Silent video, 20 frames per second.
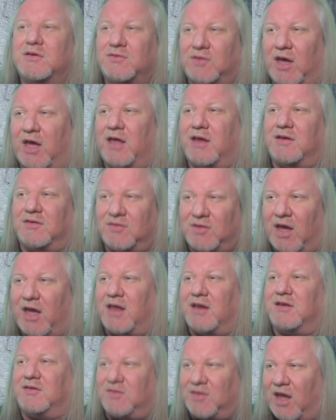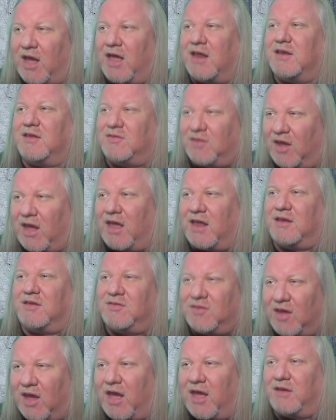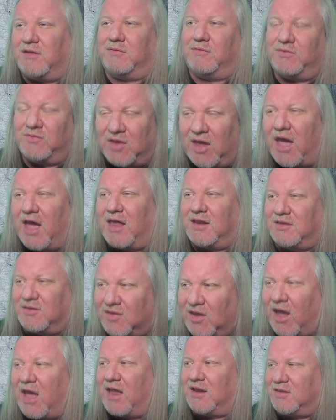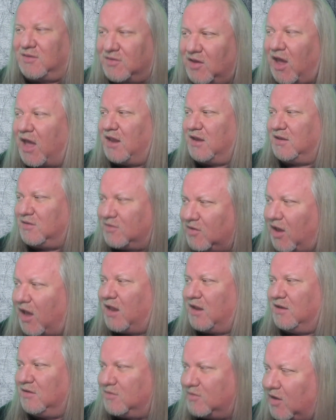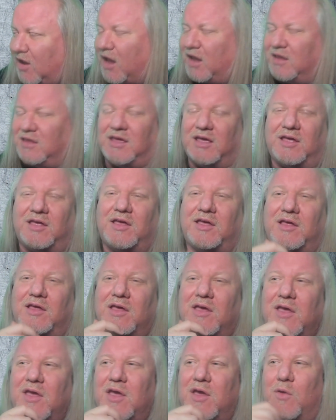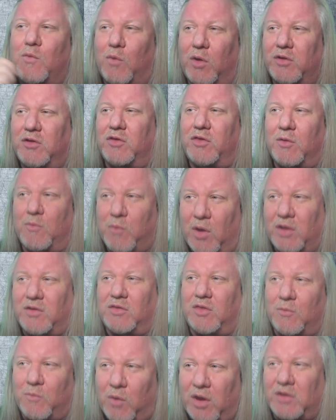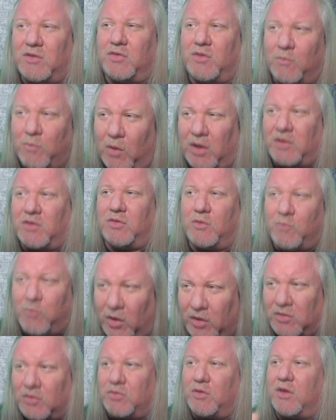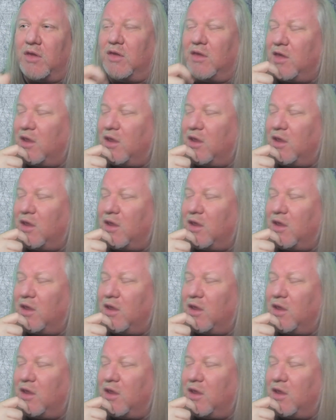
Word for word: Dot, dot, dot, dot, dot, dot, dot, dot, dot, dot. Yeah, 1 to the 1 to the 1 to the 1 to the 1 to 3.